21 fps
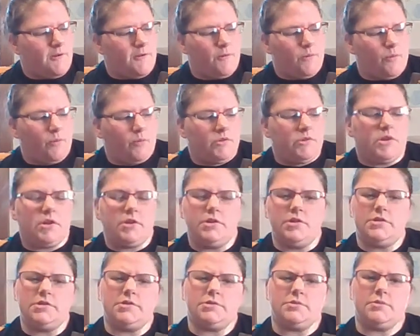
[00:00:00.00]
one on
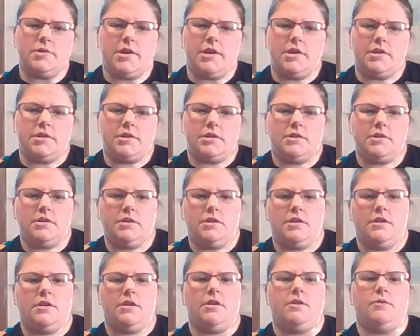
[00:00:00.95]
his right
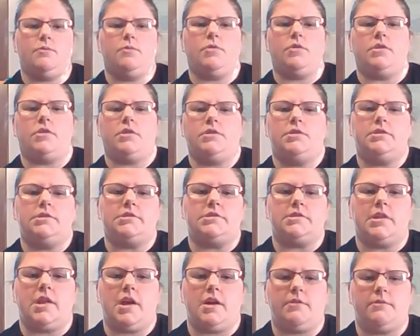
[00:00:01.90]
and one on his
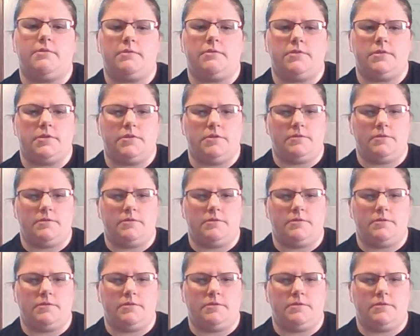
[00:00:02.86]
left.